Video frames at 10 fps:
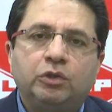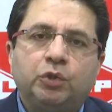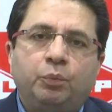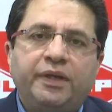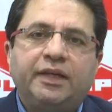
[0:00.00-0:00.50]

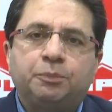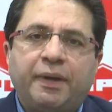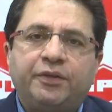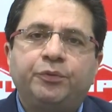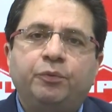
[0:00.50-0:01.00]
also we
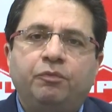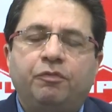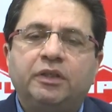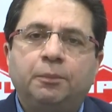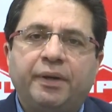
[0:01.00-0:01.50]
expect to
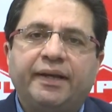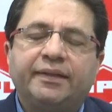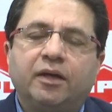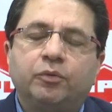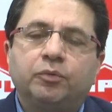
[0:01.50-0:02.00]
further bring
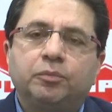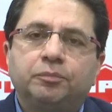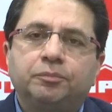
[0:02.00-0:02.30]
it down.